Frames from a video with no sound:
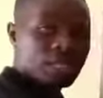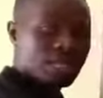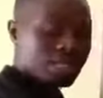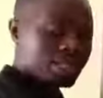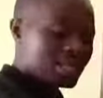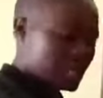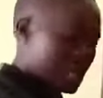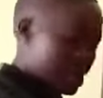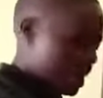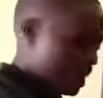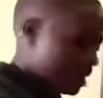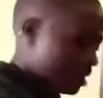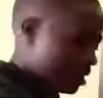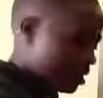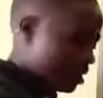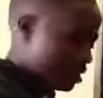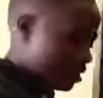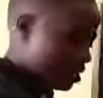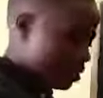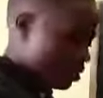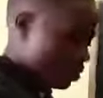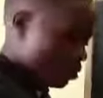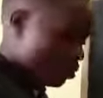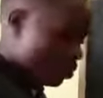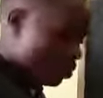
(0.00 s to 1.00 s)
sign,
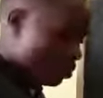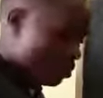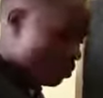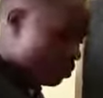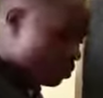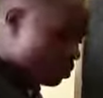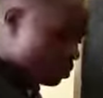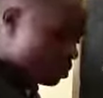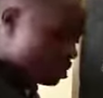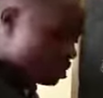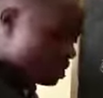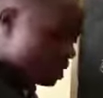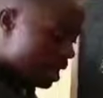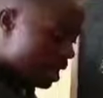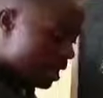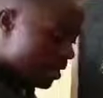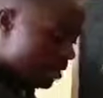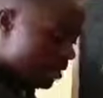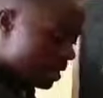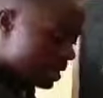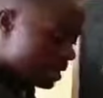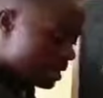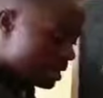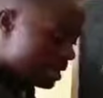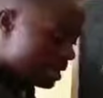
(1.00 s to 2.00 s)
we'll put
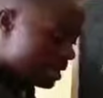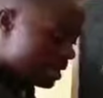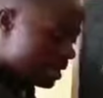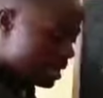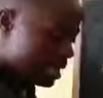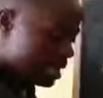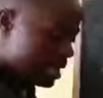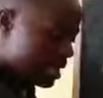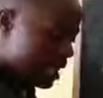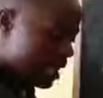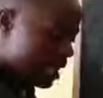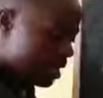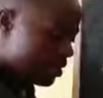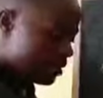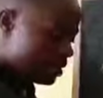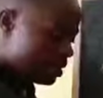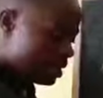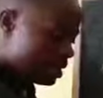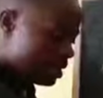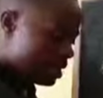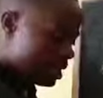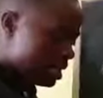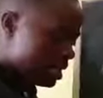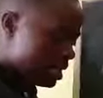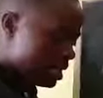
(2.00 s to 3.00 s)
our 10
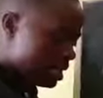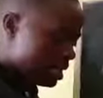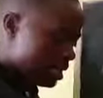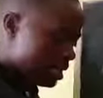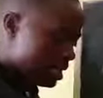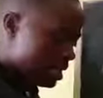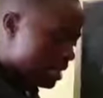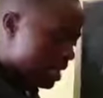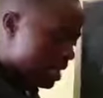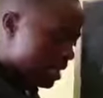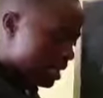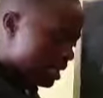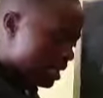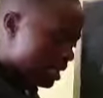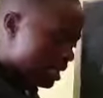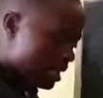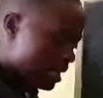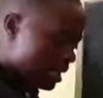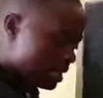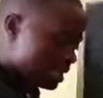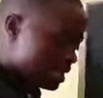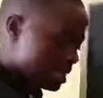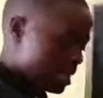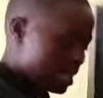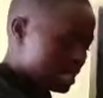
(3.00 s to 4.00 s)
down here like
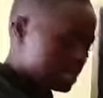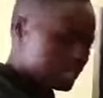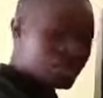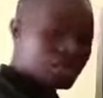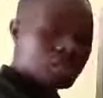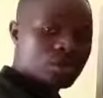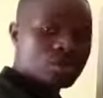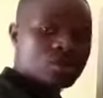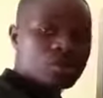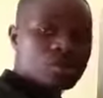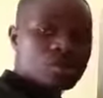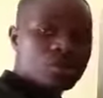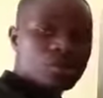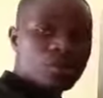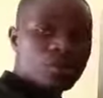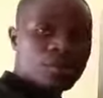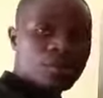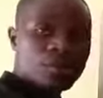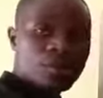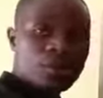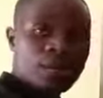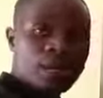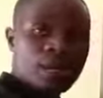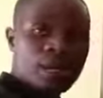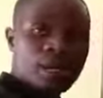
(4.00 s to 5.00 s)
that as usual,
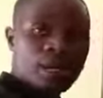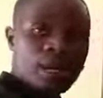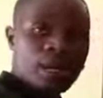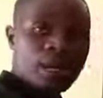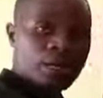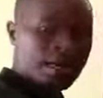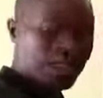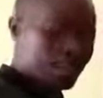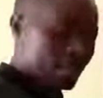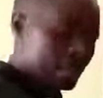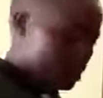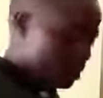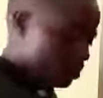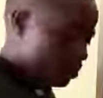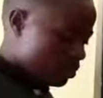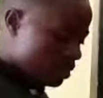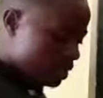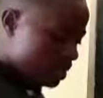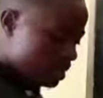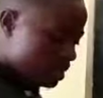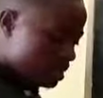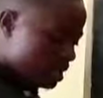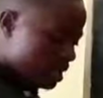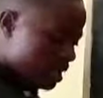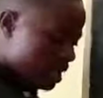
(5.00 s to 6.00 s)
and then
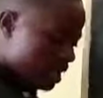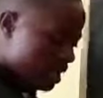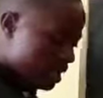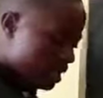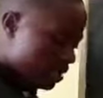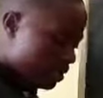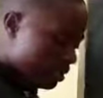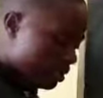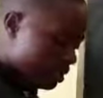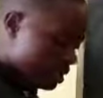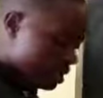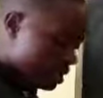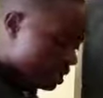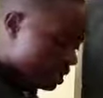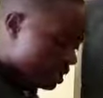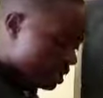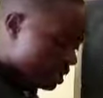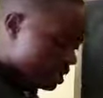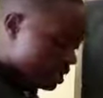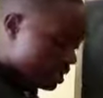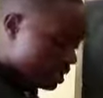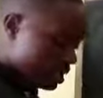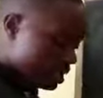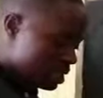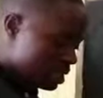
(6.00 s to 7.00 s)
we say,
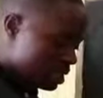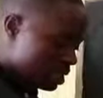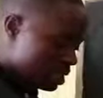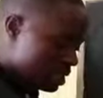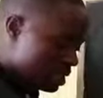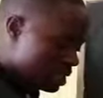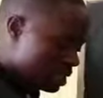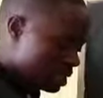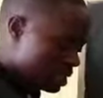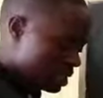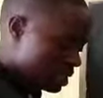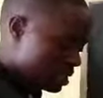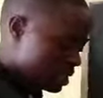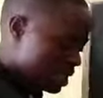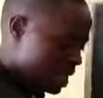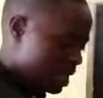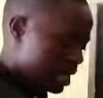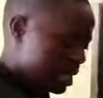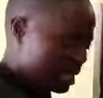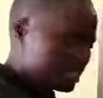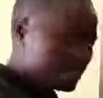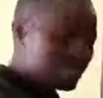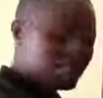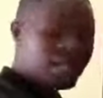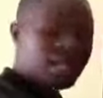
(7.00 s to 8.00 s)
since it's
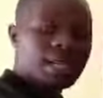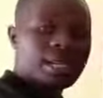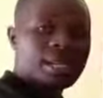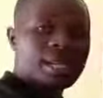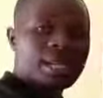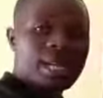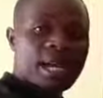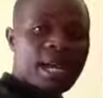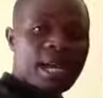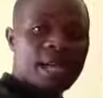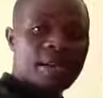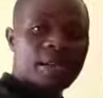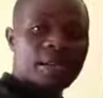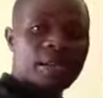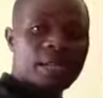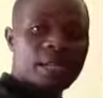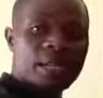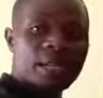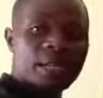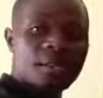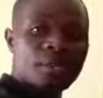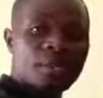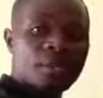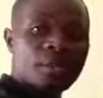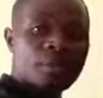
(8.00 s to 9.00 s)
10 down
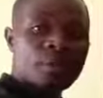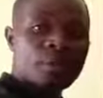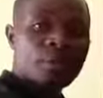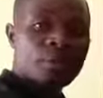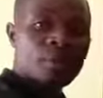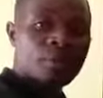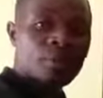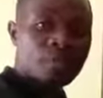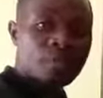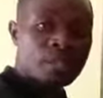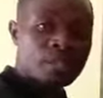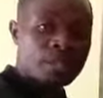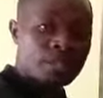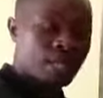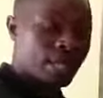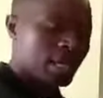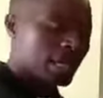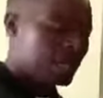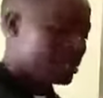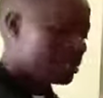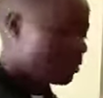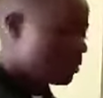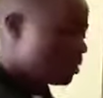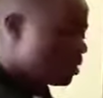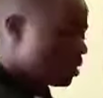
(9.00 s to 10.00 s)
here, we
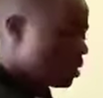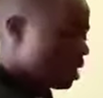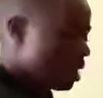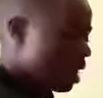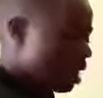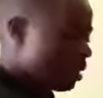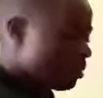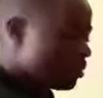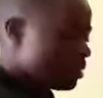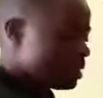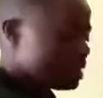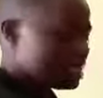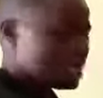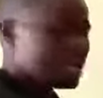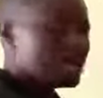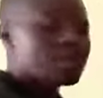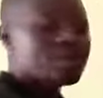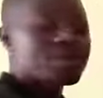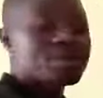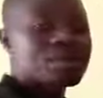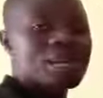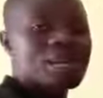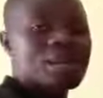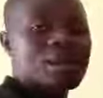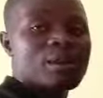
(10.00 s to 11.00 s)
say how many
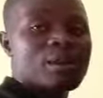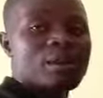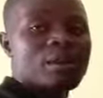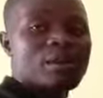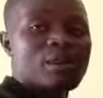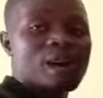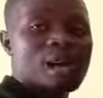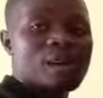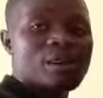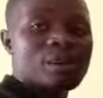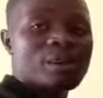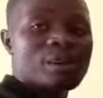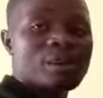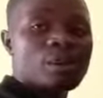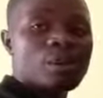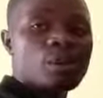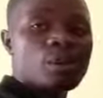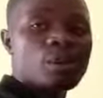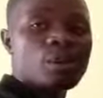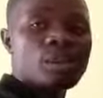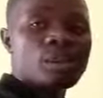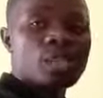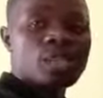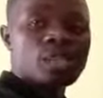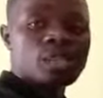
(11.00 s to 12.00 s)
times can 5
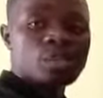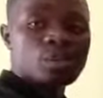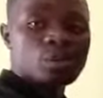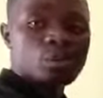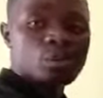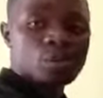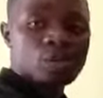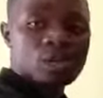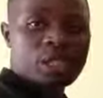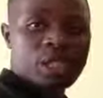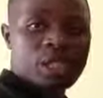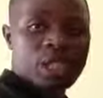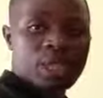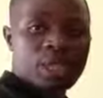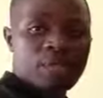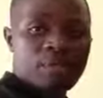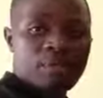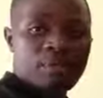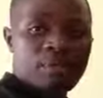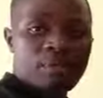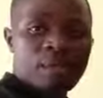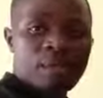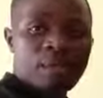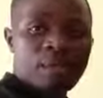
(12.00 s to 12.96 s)
go into 10?